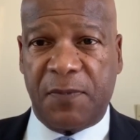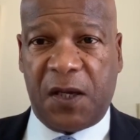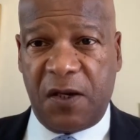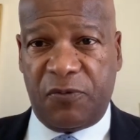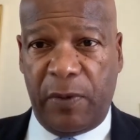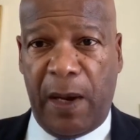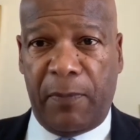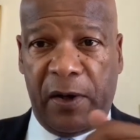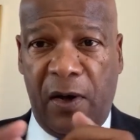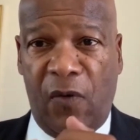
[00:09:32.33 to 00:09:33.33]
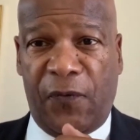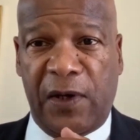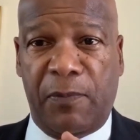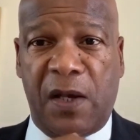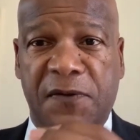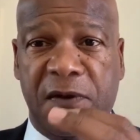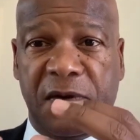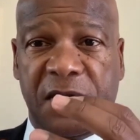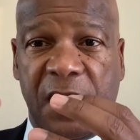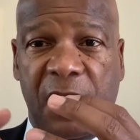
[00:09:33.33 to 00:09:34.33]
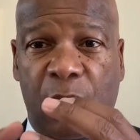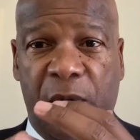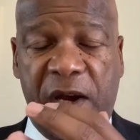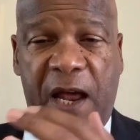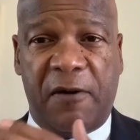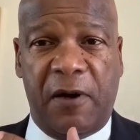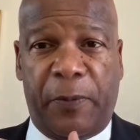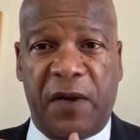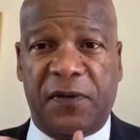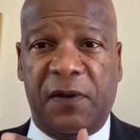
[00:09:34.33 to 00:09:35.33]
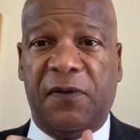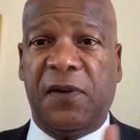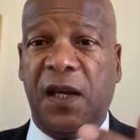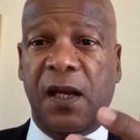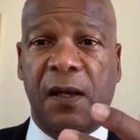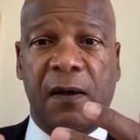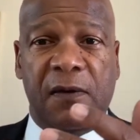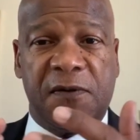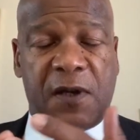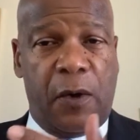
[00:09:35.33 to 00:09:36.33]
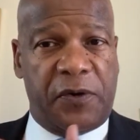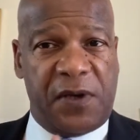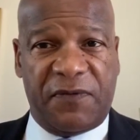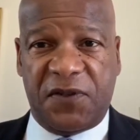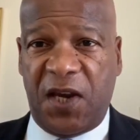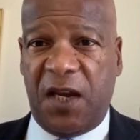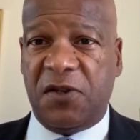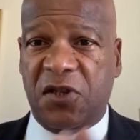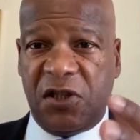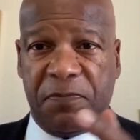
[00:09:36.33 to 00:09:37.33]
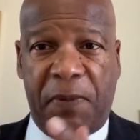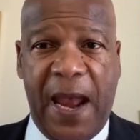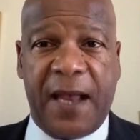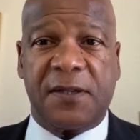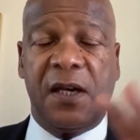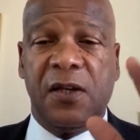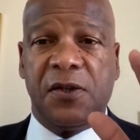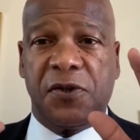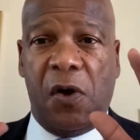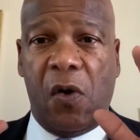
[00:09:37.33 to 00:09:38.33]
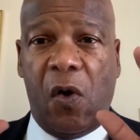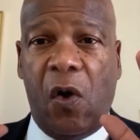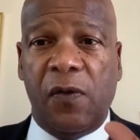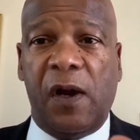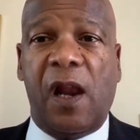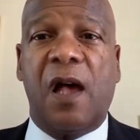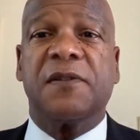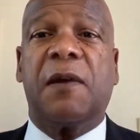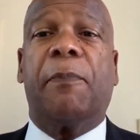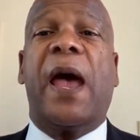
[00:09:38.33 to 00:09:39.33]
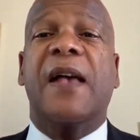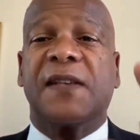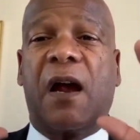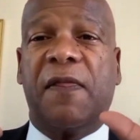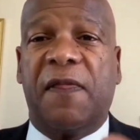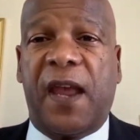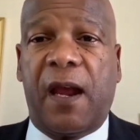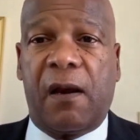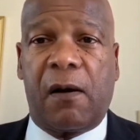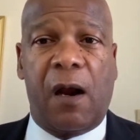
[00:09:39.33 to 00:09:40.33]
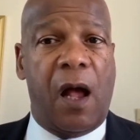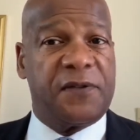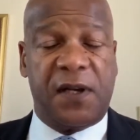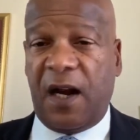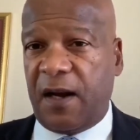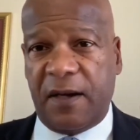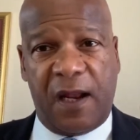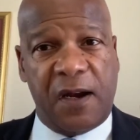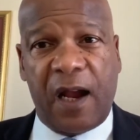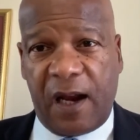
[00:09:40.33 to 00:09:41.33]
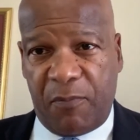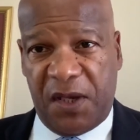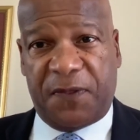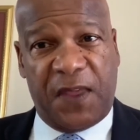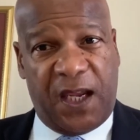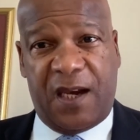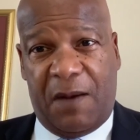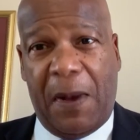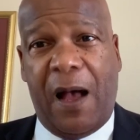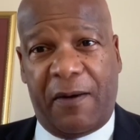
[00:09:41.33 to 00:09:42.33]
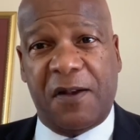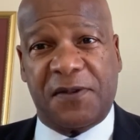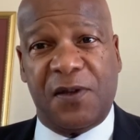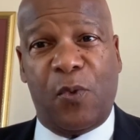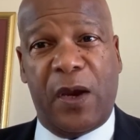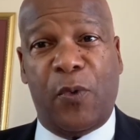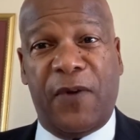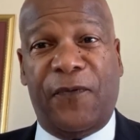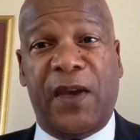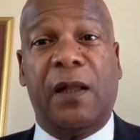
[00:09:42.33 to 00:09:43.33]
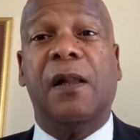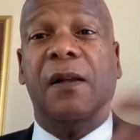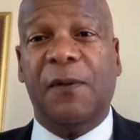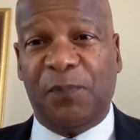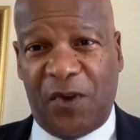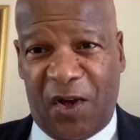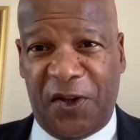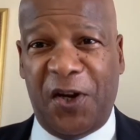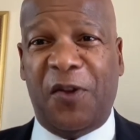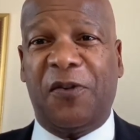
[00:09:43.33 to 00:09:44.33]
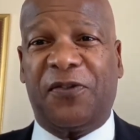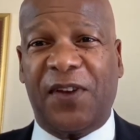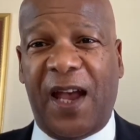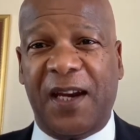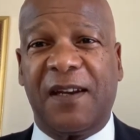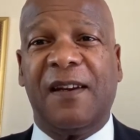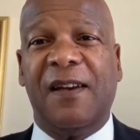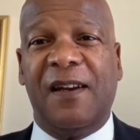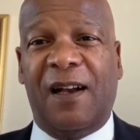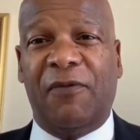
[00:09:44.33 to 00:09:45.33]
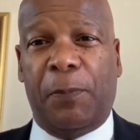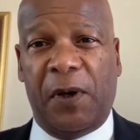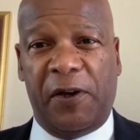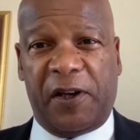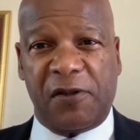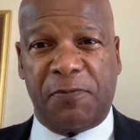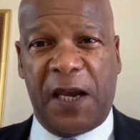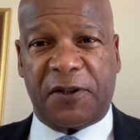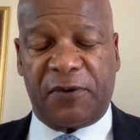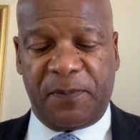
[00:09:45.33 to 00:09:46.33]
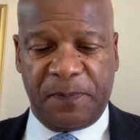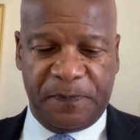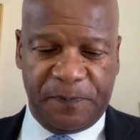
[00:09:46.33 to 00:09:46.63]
Because remember, no filibusters. We're not in the presidency. SCOTUS has changed. She's packed. So all the laws that pass are their laws. And they're not going to be thinking about us and the way we feel on the other side of the political spectrum.